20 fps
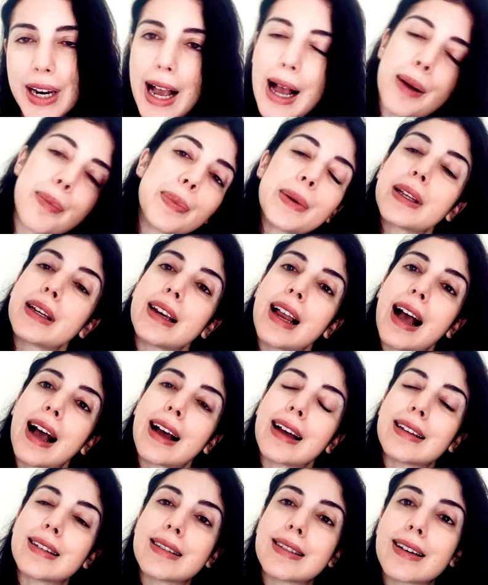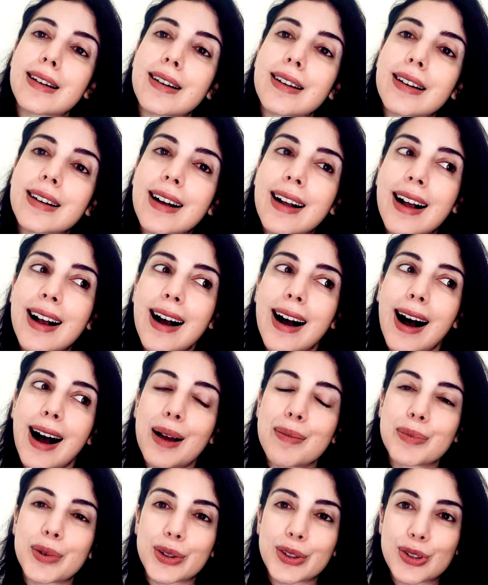happened, and
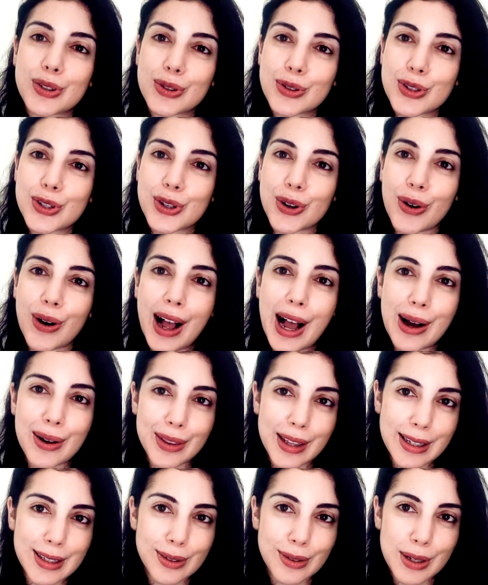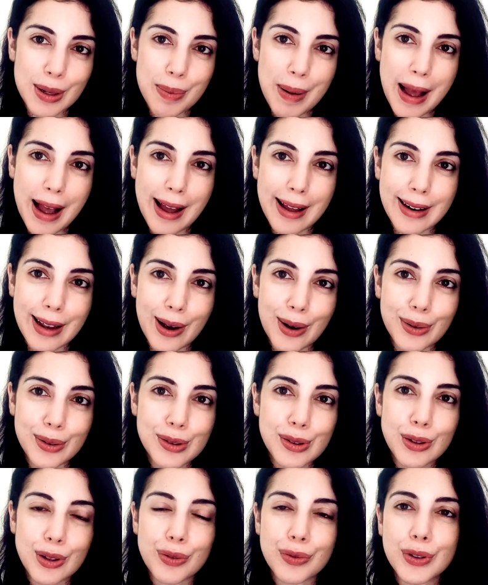I'm not too sure how that's going to pan out.
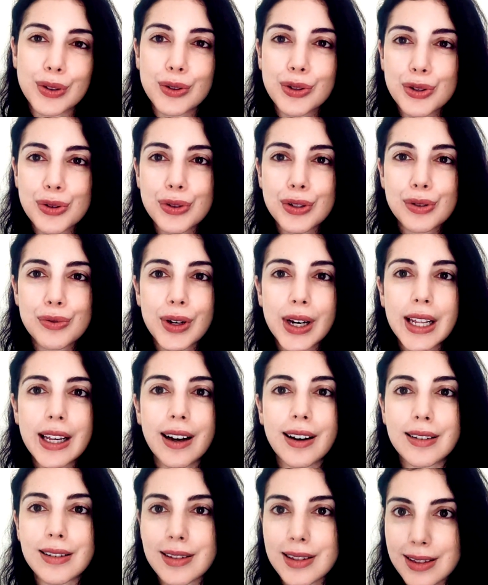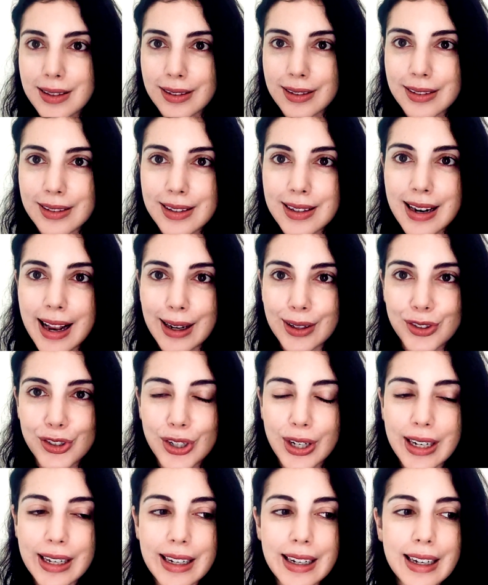So the future is really uncertain,
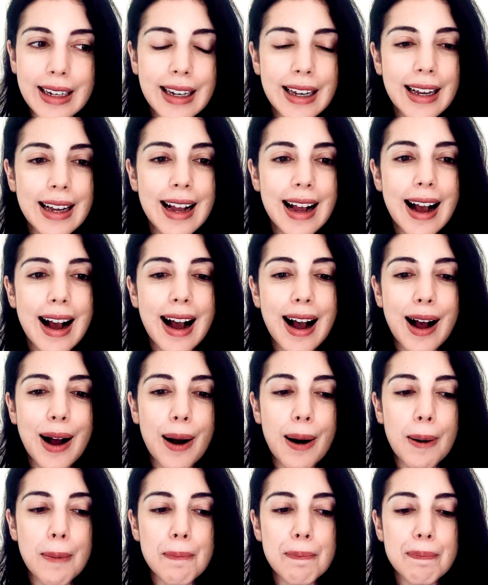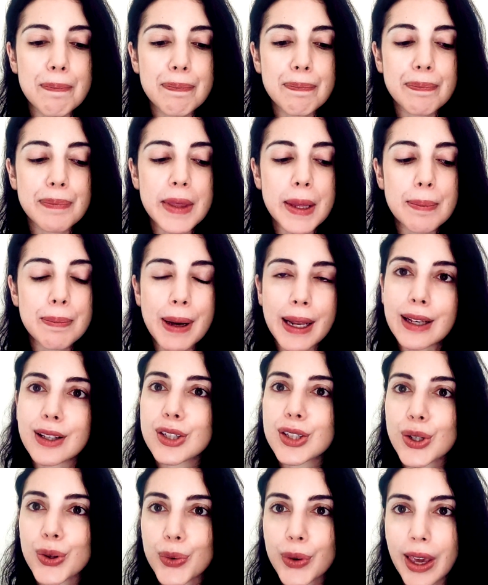actually. But
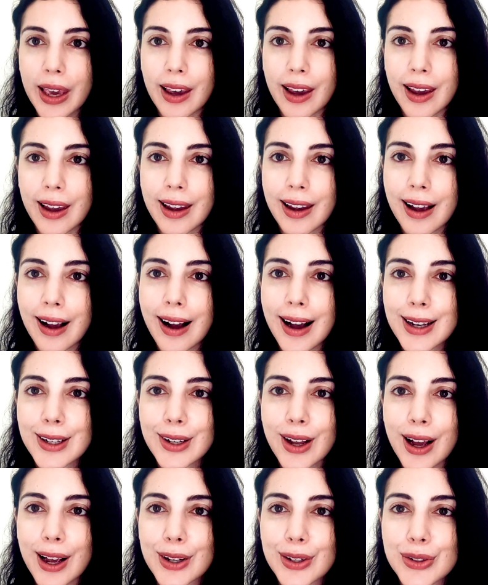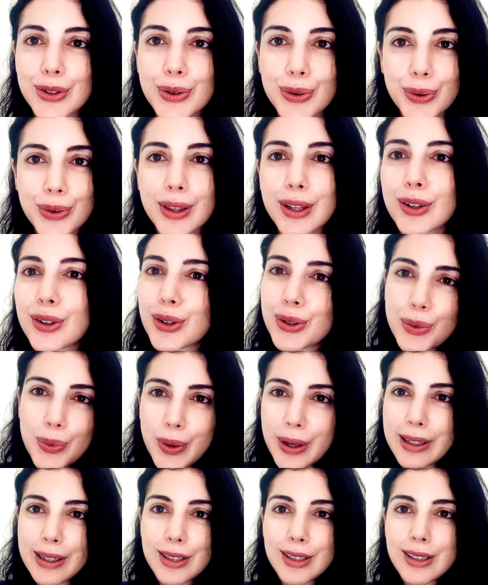it's okay. I know that good
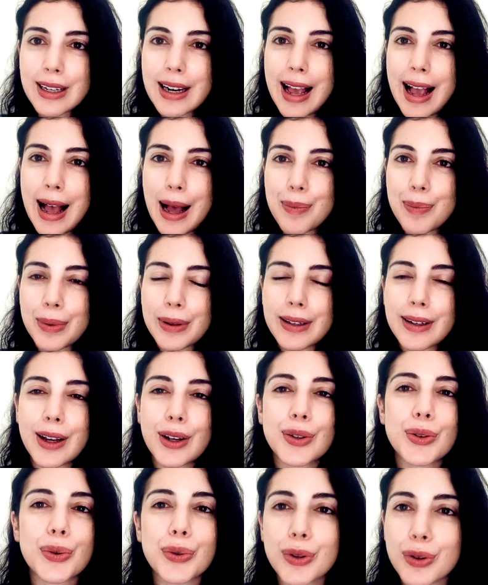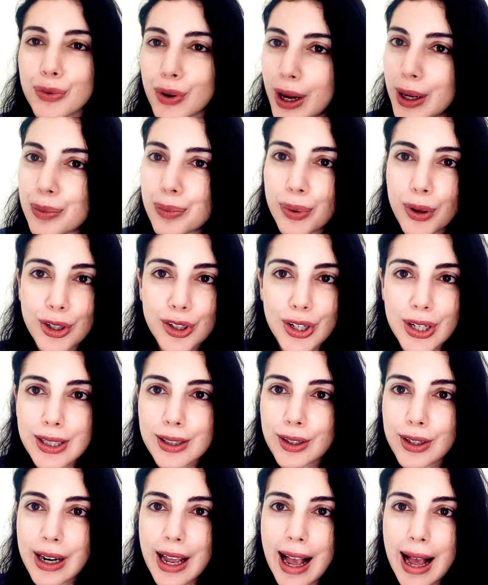work is going to happen. I know the right projects
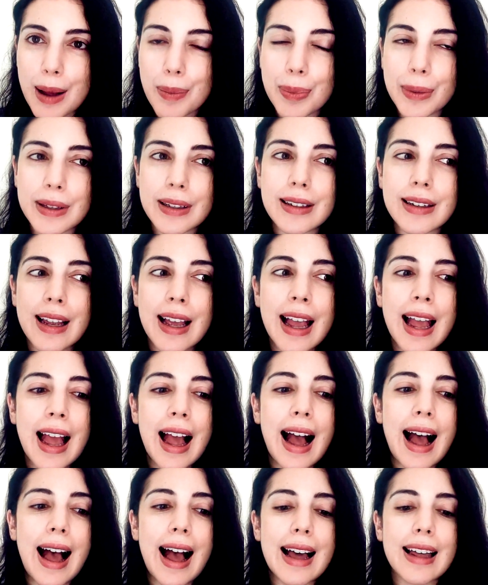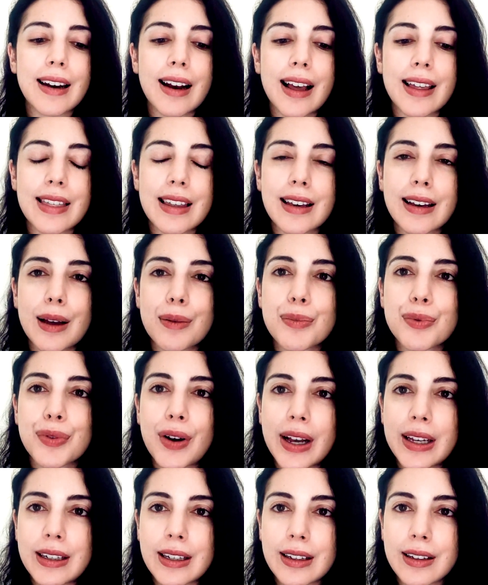are going to happen. And I think I'm
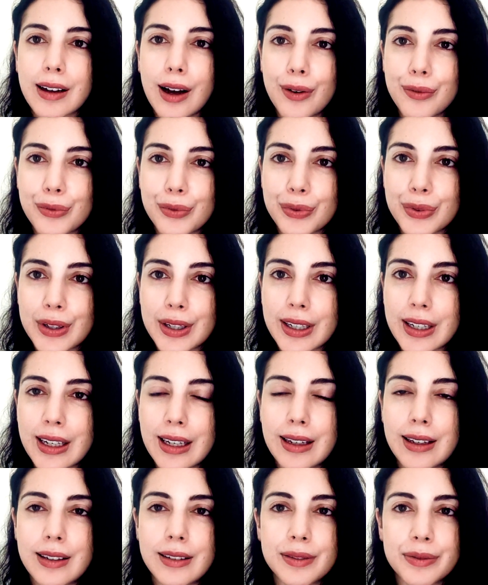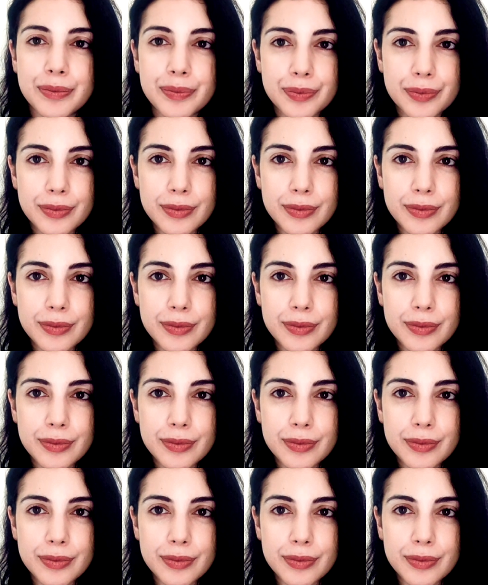finding comfort in